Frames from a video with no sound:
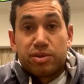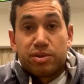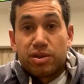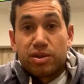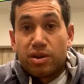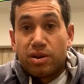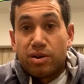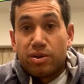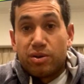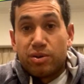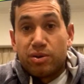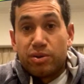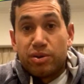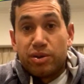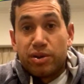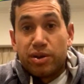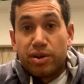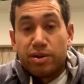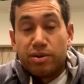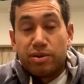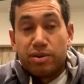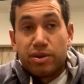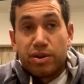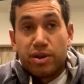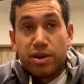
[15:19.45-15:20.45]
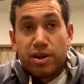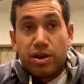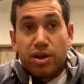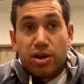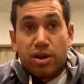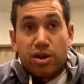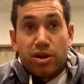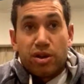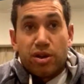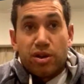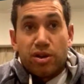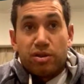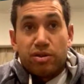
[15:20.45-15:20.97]
So
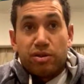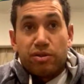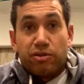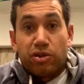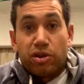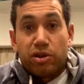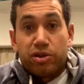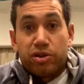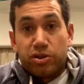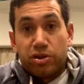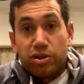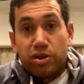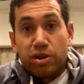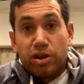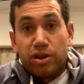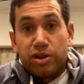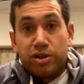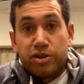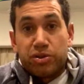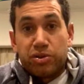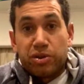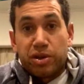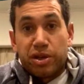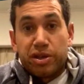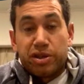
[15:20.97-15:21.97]
you've got to utilise your